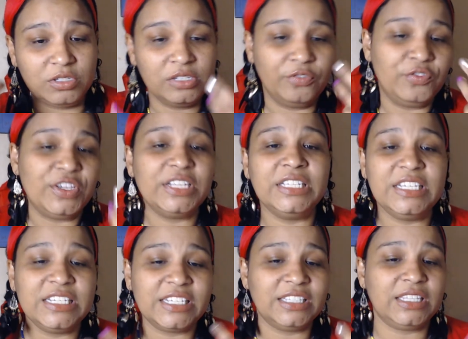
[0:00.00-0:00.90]

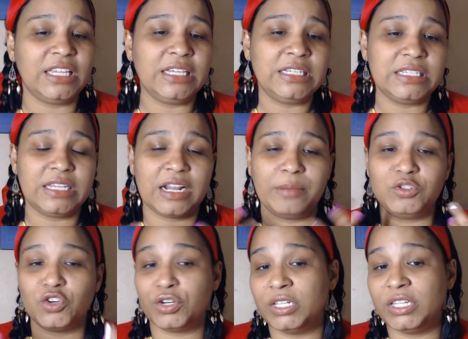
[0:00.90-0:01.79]
feelings and things that I'm
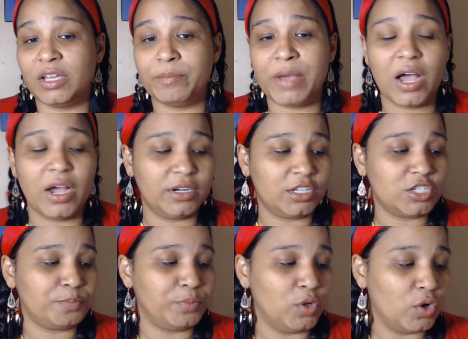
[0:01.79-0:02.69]
journaling about and
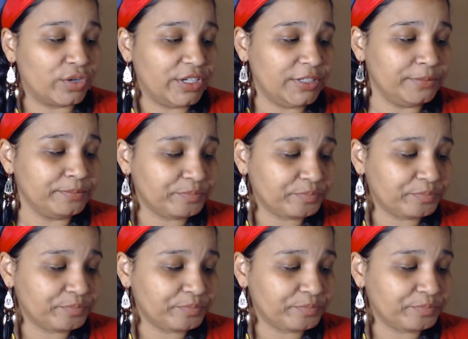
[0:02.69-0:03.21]
exploring